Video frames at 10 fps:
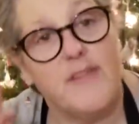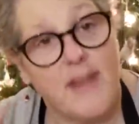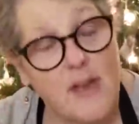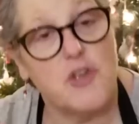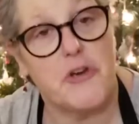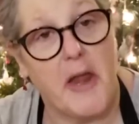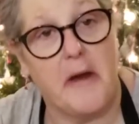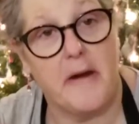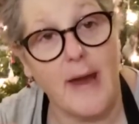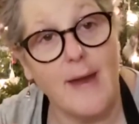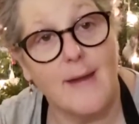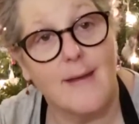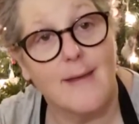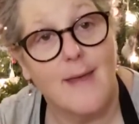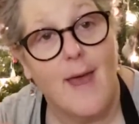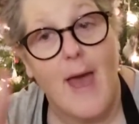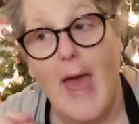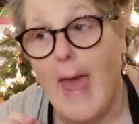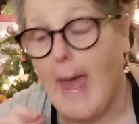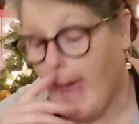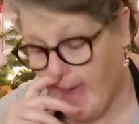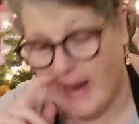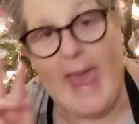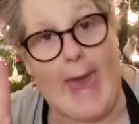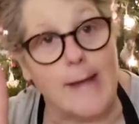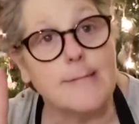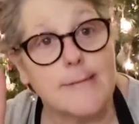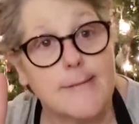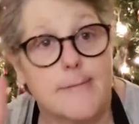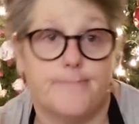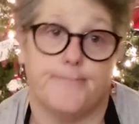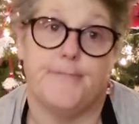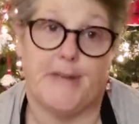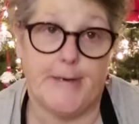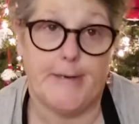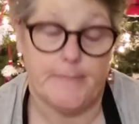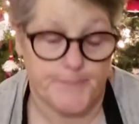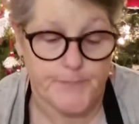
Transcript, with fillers: stationery and cats. Duh.